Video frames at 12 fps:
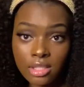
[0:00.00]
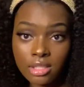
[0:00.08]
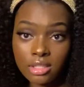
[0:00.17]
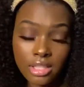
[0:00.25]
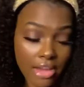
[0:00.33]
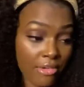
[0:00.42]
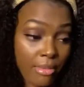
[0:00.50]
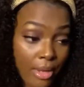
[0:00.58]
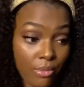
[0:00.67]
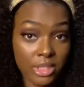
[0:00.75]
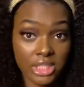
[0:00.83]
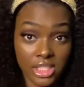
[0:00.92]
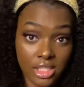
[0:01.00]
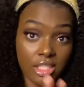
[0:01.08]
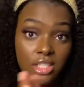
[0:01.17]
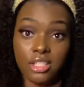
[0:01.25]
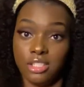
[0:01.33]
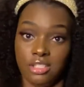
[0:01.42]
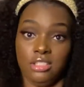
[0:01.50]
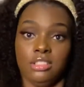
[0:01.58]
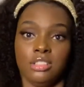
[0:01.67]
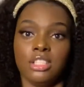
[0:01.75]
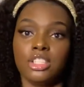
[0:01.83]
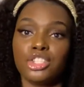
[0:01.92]
Everybody wants the
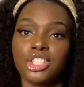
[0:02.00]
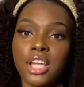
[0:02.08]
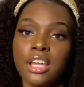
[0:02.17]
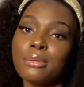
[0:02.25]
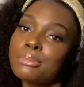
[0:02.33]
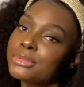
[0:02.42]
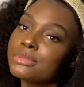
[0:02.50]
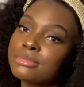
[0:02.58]
shape.